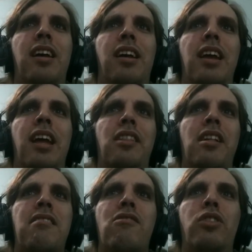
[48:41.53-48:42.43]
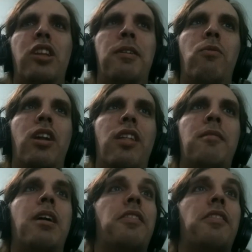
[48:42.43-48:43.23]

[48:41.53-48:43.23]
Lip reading: and this has only been one of them.